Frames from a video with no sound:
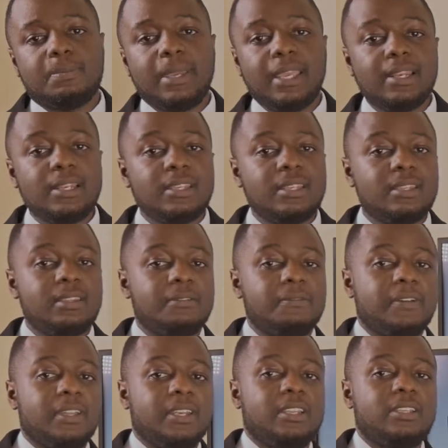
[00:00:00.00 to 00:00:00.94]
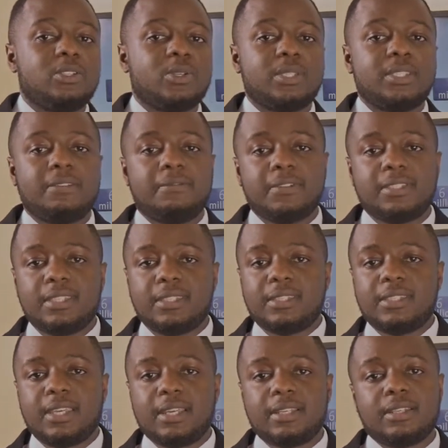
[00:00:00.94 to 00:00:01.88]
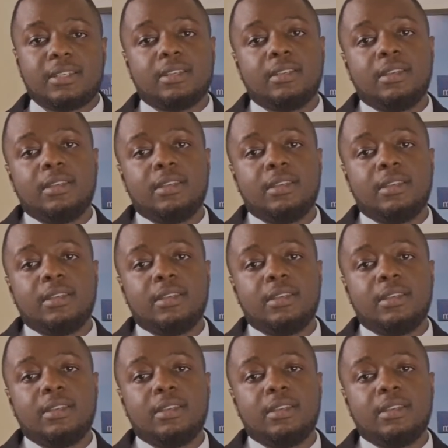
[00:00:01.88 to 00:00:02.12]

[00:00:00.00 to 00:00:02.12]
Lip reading: mainly in the financial services sector.